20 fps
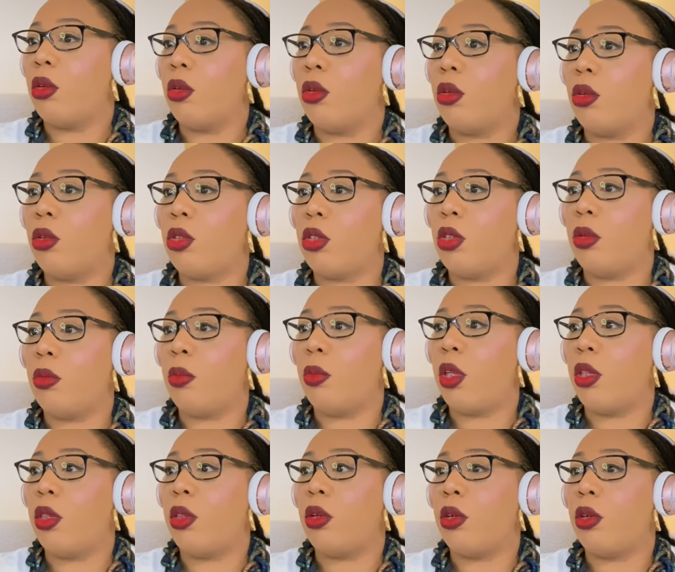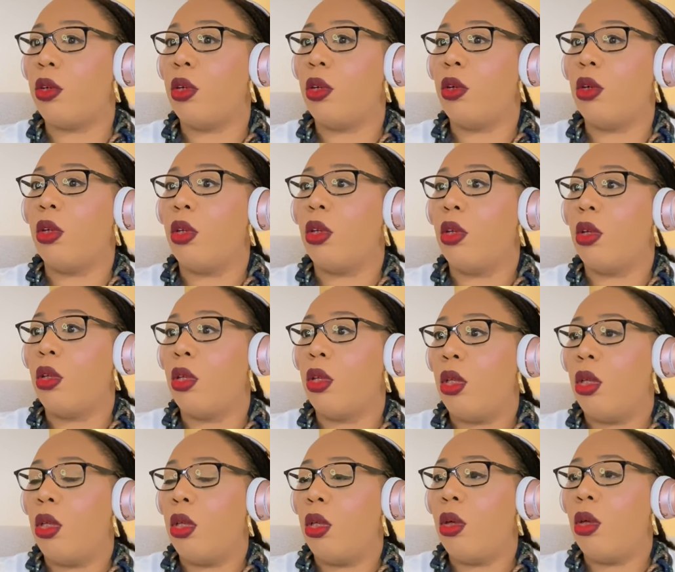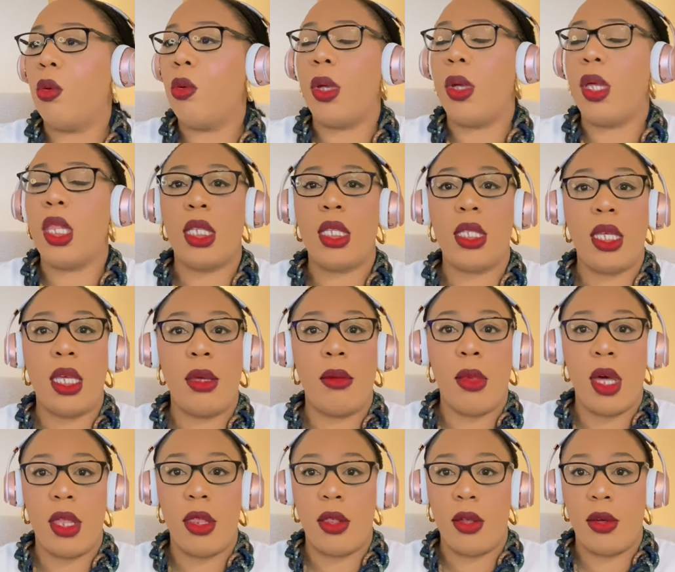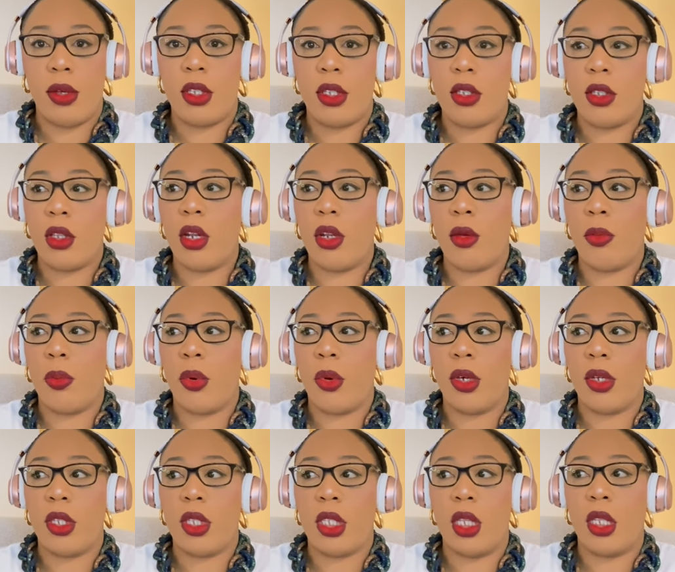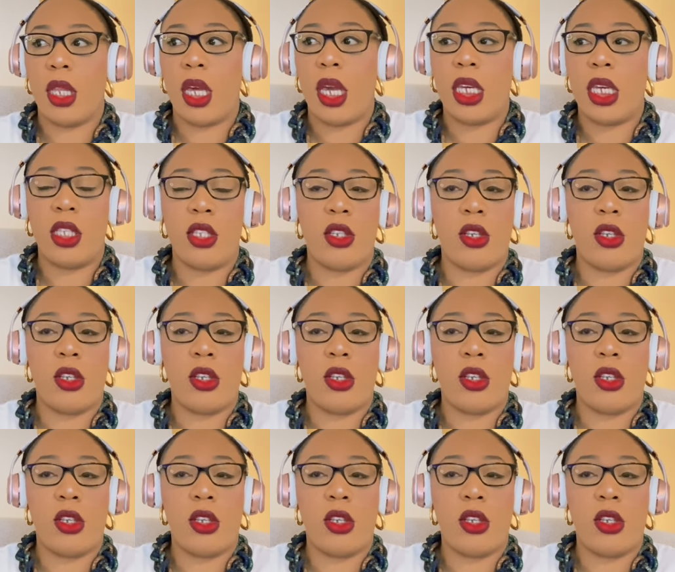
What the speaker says: Who's the mother? Oh, when they say mother, it's not a person like his